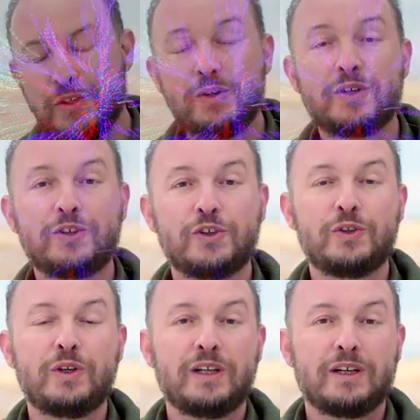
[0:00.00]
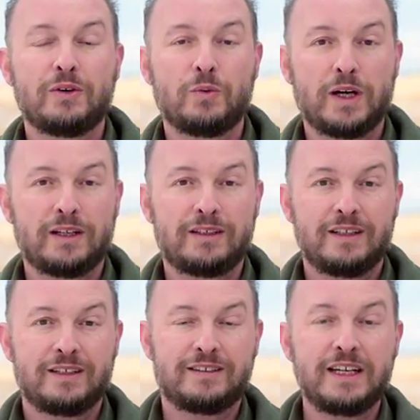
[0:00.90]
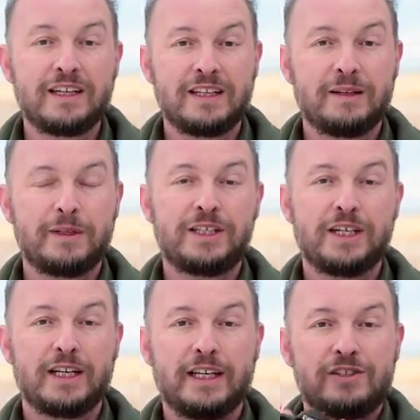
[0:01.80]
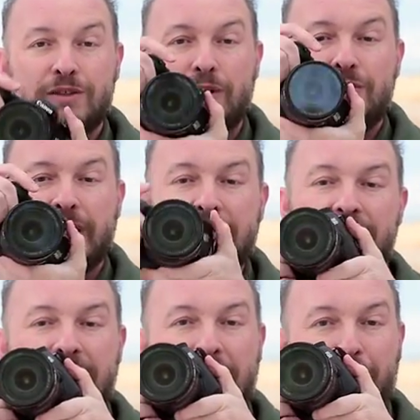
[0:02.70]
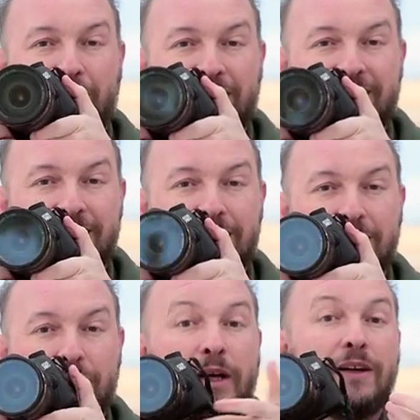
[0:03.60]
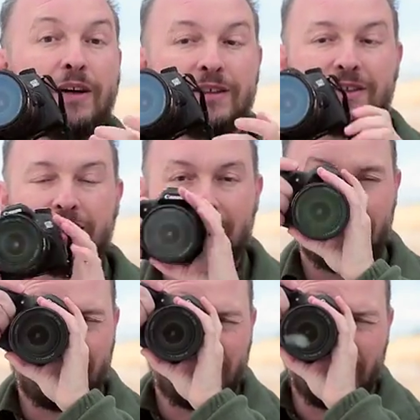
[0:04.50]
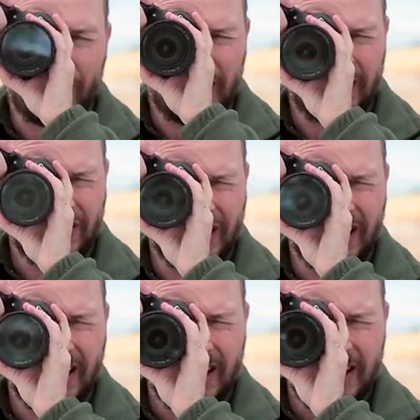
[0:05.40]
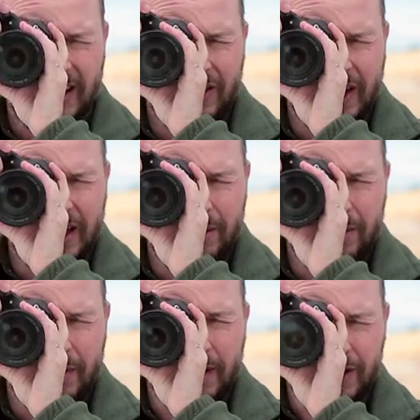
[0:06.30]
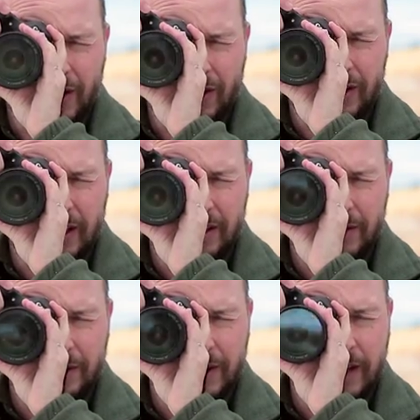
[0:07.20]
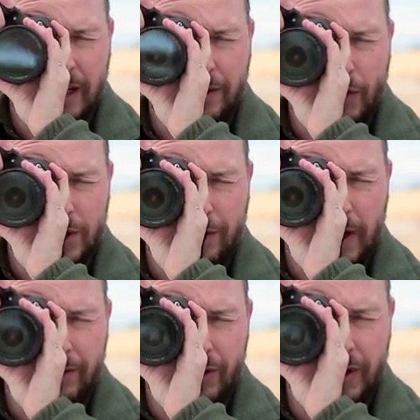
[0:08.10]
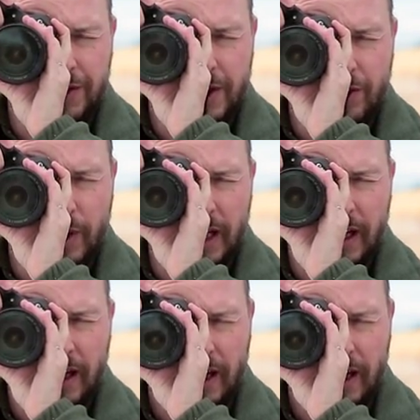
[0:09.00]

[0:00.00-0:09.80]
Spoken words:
that you can do while taking the image is to rotate the camera. Why not? So let's set up this shot at kind of 45 degrees this way